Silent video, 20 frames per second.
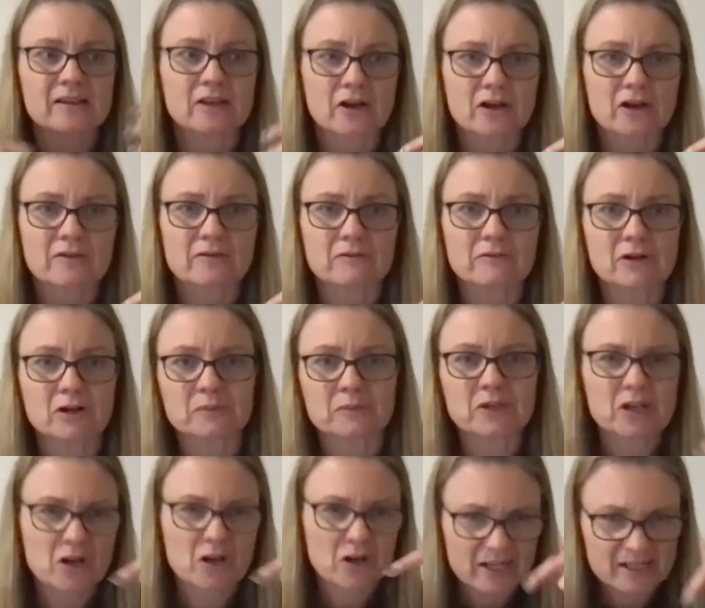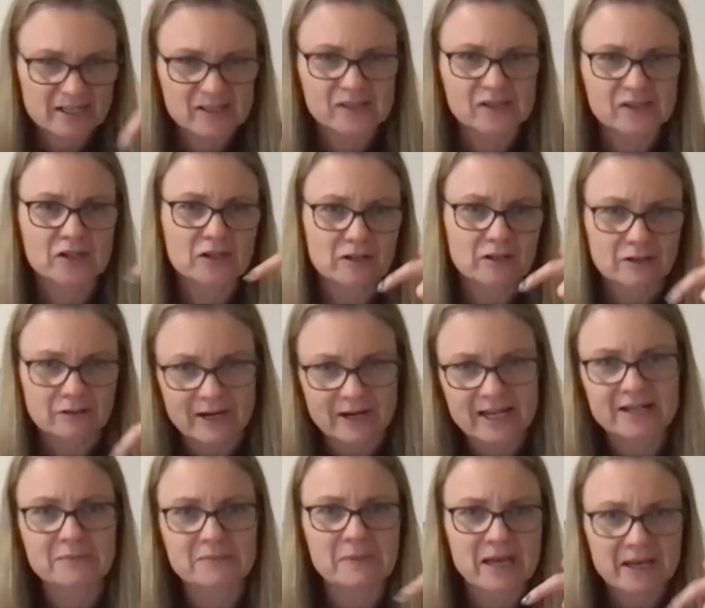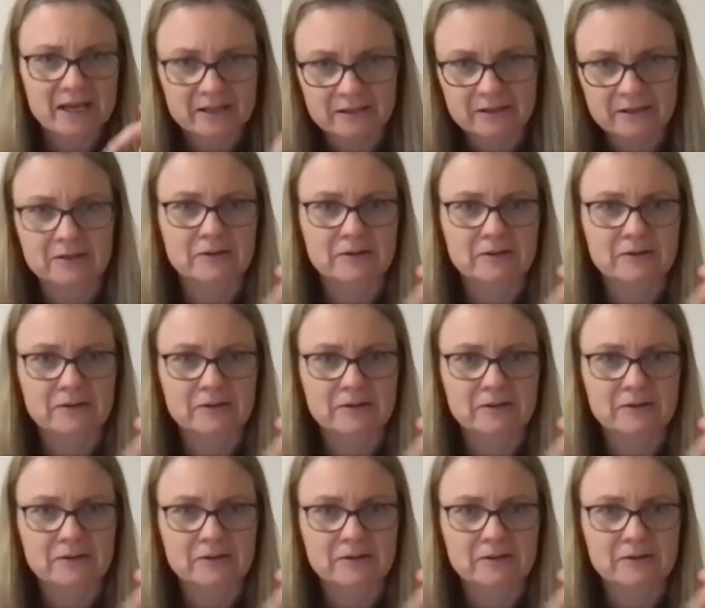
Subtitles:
the overwhelm, you kind of circle around a mountain,